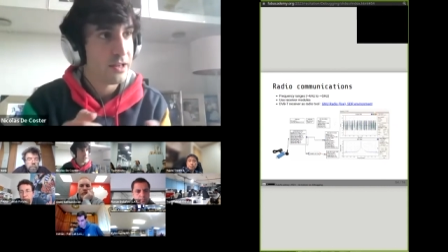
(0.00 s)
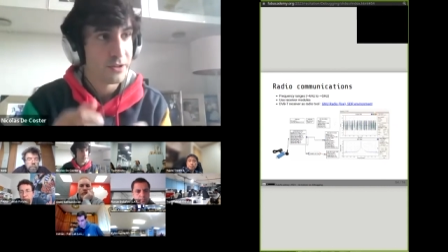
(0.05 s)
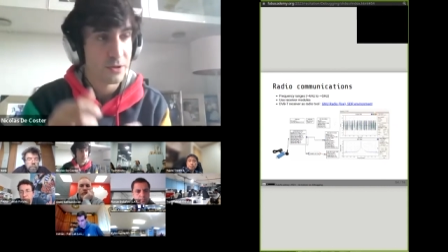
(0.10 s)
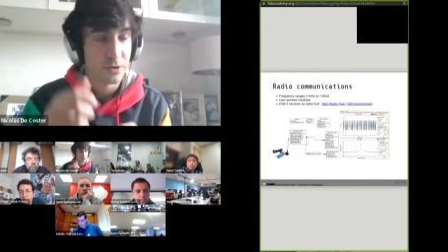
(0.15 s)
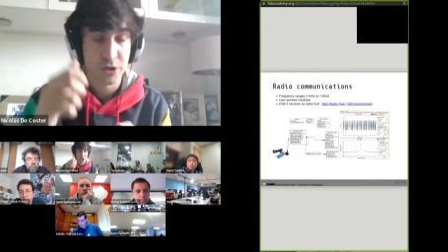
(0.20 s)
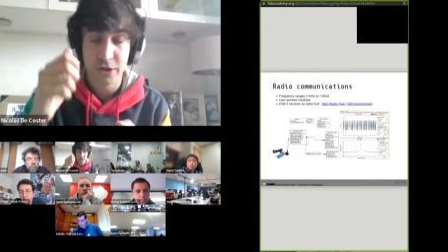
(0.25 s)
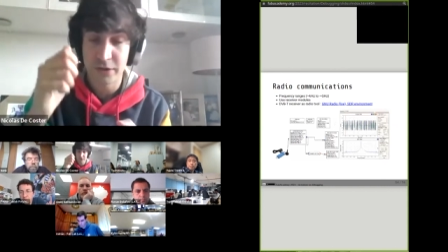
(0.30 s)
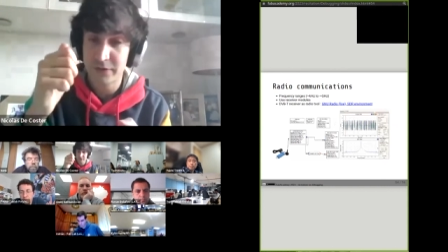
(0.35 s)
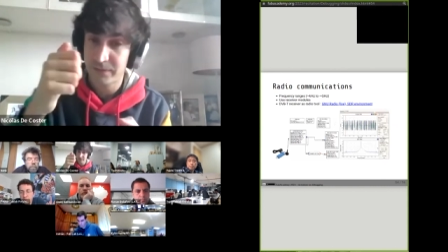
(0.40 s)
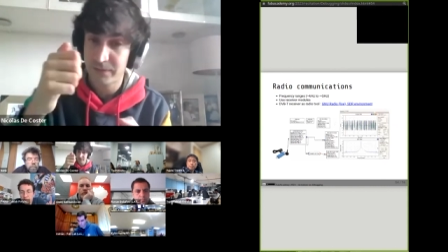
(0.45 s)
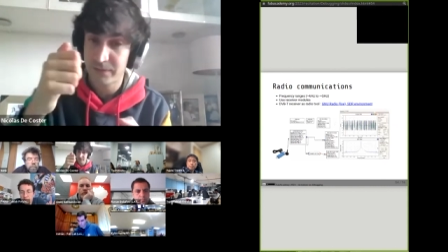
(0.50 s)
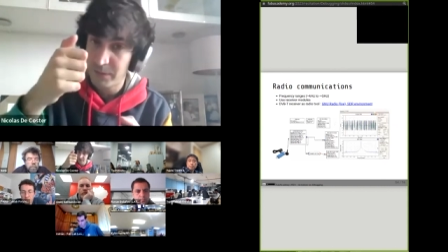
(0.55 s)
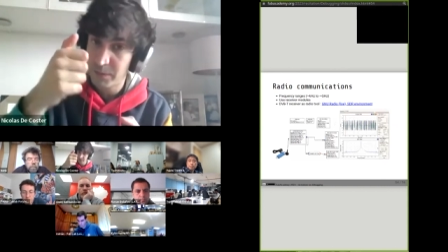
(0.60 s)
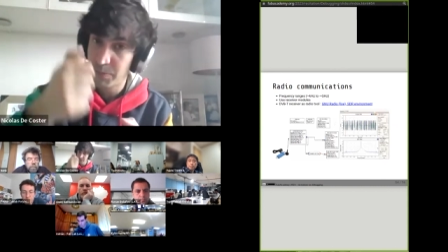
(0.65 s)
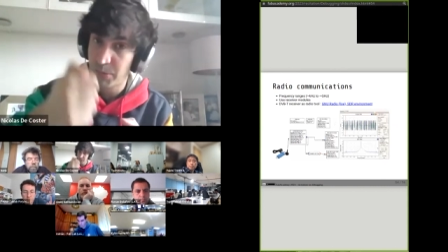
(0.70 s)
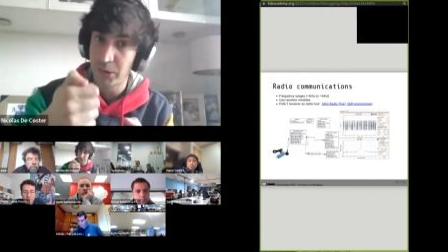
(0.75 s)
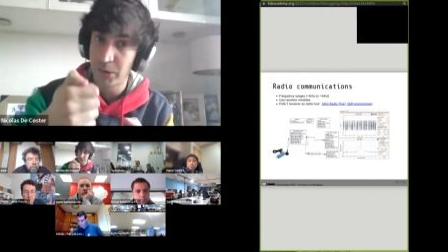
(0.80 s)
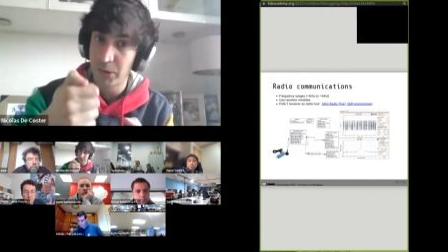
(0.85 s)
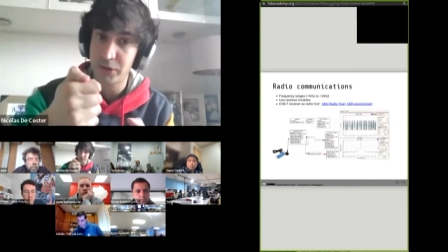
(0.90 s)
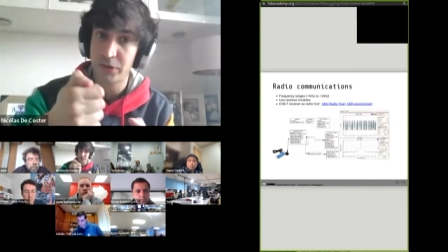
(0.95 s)
You just
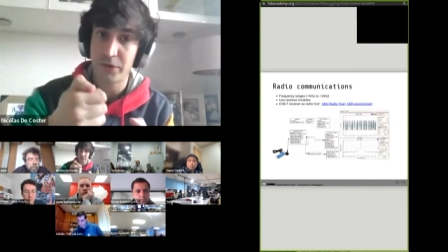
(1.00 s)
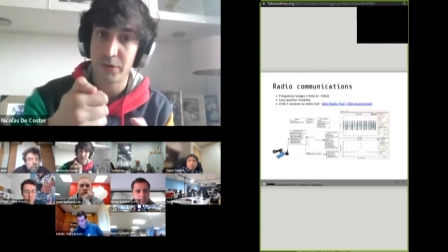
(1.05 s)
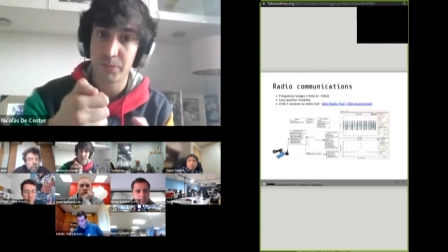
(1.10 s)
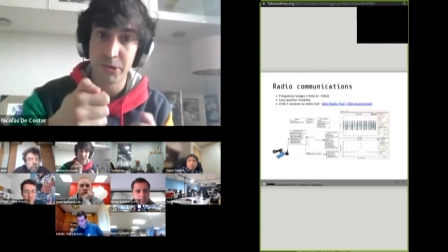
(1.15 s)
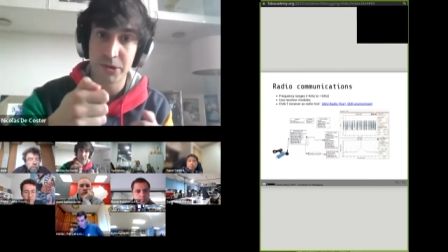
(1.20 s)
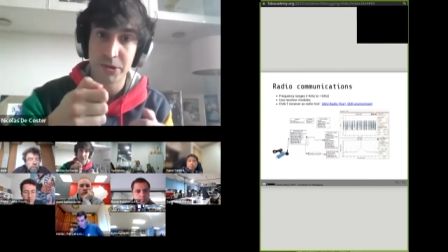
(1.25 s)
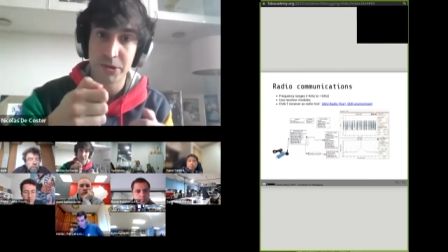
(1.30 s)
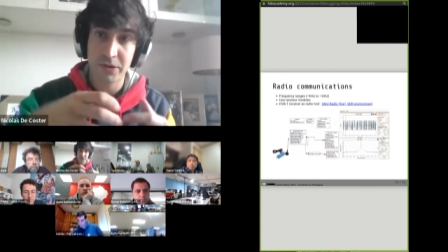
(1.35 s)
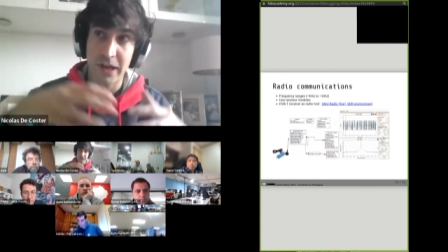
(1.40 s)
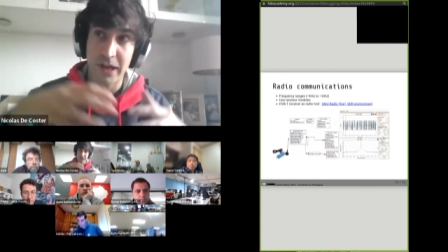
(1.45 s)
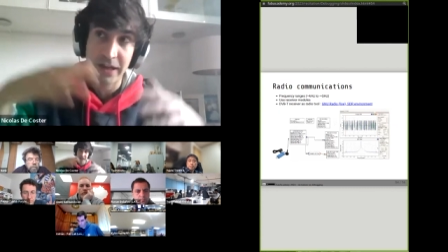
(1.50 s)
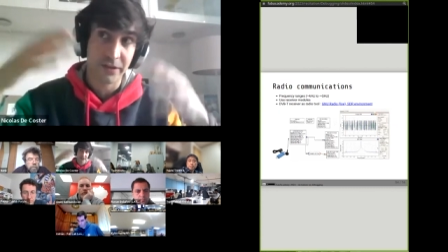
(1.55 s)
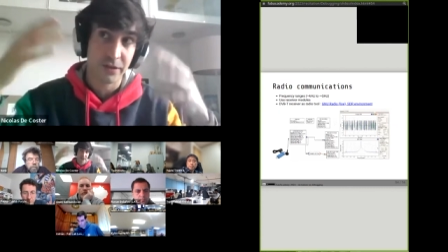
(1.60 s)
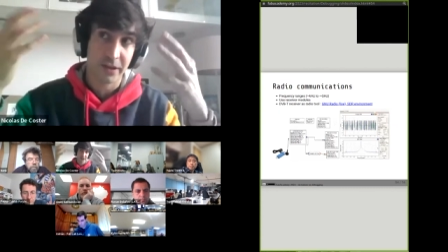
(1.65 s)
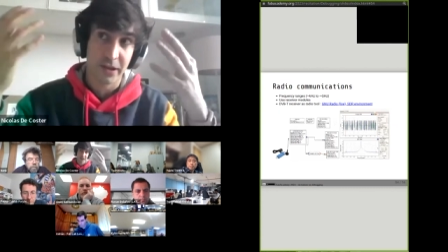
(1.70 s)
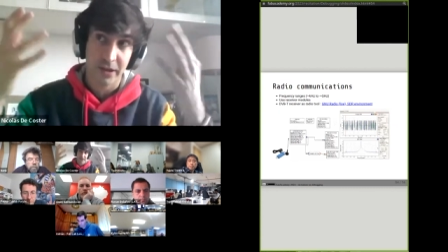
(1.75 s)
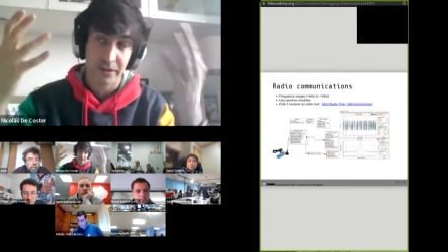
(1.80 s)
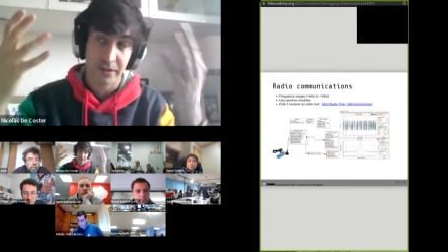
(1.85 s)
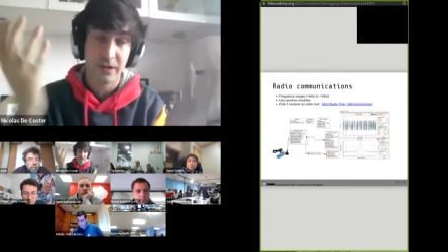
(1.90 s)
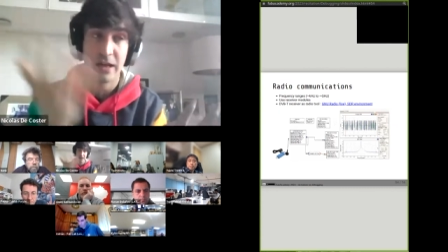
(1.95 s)
push the button and you
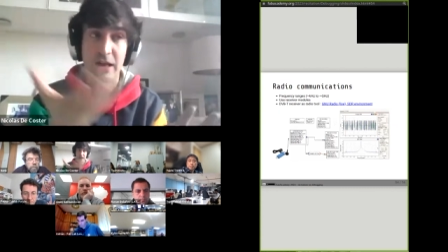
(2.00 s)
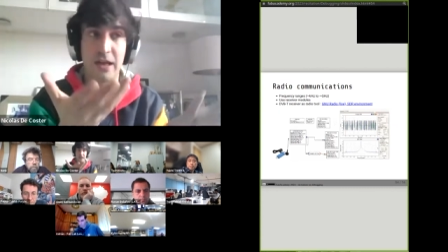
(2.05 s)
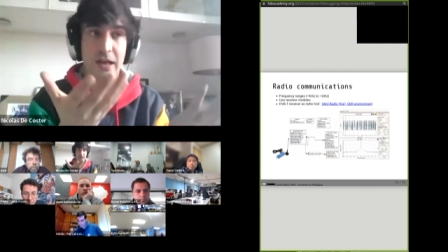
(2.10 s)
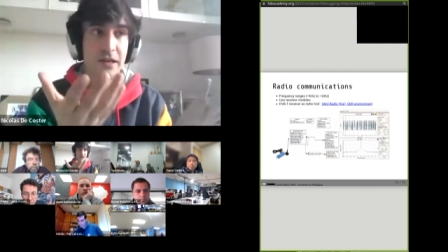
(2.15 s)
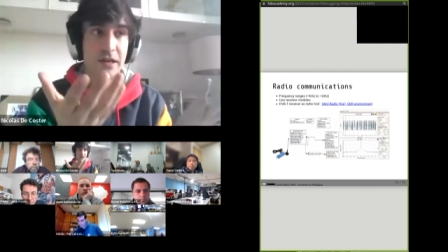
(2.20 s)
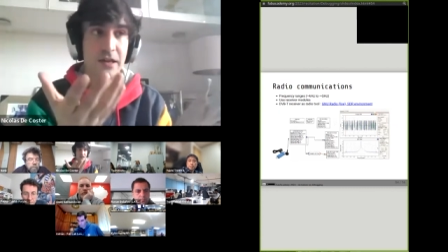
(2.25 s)
can